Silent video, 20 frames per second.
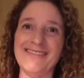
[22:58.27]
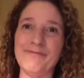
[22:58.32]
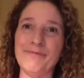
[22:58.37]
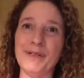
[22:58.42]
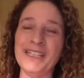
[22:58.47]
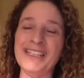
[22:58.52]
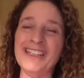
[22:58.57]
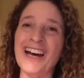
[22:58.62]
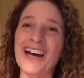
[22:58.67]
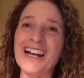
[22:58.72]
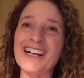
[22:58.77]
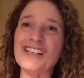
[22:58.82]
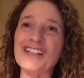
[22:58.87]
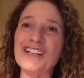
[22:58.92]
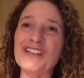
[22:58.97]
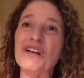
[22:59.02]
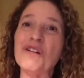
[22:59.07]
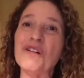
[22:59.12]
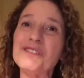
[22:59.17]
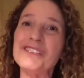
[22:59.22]
but not
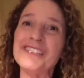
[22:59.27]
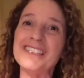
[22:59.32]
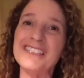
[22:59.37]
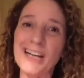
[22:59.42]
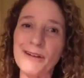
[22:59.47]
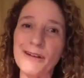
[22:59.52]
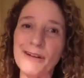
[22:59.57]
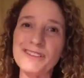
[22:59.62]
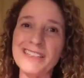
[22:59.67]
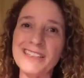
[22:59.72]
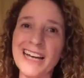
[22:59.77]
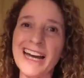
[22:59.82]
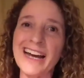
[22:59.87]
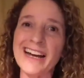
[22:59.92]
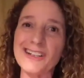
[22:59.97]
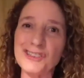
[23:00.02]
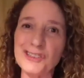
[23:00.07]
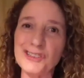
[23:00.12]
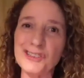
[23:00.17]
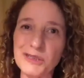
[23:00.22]
close enough to
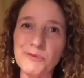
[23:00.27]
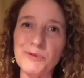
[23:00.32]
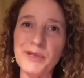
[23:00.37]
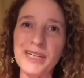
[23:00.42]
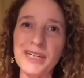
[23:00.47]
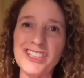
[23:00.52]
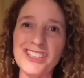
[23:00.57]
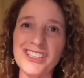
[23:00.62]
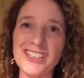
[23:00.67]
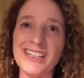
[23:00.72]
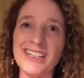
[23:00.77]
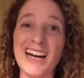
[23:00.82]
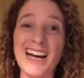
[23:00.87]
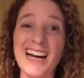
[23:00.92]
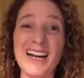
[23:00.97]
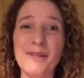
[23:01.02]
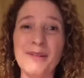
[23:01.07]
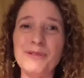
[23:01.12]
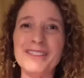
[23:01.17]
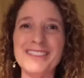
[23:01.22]
actually reach it,
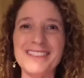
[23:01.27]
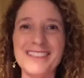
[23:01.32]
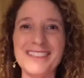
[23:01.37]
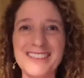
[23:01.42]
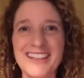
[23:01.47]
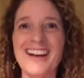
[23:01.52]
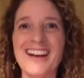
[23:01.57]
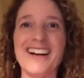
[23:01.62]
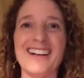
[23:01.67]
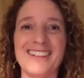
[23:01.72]
I was stuck.